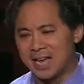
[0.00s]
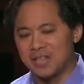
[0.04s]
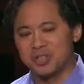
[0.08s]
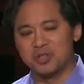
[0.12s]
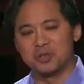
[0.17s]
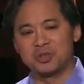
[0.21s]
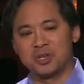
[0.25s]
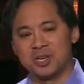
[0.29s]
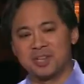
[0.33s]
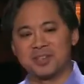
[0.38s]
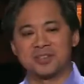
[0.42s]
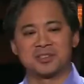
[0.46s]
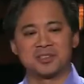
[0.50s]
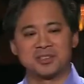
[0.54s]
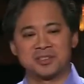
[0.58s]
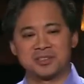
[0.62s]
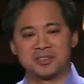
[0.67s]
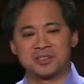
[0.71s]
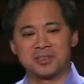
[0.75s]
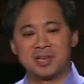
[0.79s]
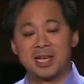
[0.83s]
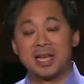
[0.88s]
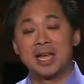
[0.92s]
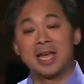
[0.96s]

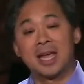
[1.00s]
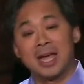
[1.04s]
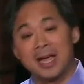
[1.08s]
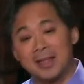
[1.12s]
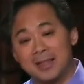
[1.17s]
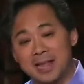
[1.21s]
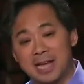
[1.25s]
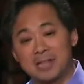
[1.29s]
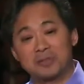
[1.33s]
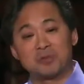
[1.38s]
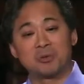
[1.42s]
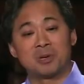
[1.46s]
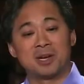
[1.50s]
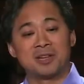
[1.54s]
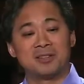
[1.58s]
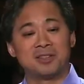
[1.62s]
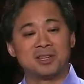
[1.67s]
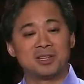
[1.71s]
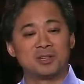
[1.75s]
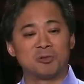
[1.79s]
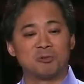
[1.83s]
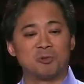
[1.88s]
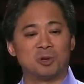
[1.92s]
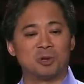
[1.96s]
angiogenesis. And that's what
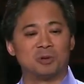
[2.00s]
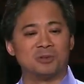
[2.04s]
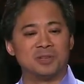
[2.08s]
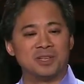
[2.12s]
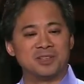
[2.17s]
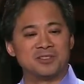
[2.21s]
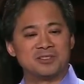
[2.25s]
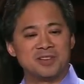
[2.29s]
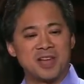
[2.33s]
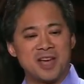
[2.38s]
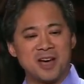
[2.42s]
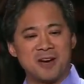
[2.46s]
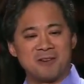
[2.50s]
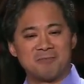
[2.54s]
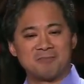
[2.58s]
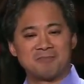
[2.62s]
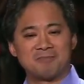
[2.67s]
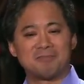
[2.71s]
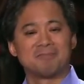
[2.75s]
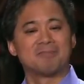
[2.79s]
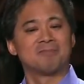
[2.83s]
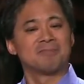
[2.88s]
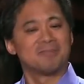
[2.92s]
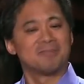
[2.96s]
I think the world needs now.